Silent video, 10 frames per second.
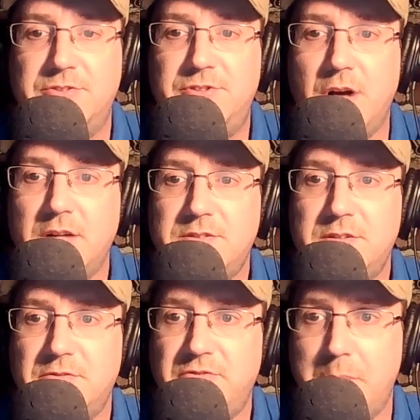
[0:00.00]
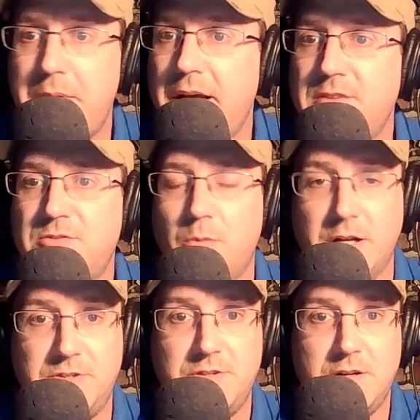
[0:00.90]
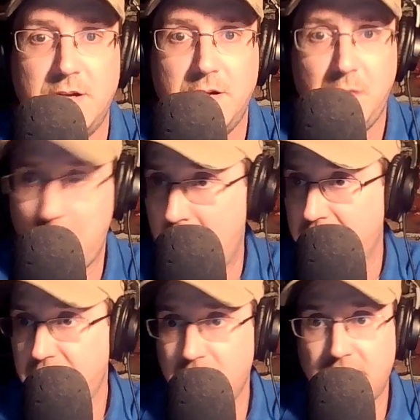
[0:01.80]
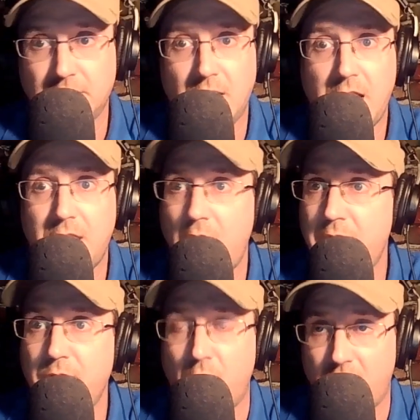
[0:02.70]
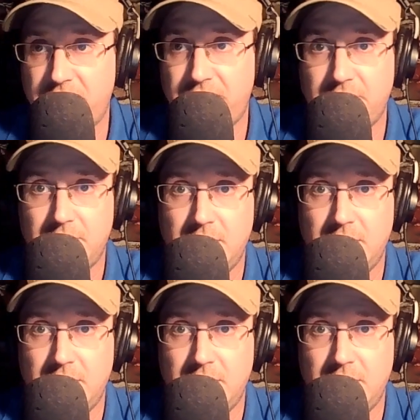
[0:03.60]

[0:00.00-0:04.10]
just flipping a switch about turning a light on or off.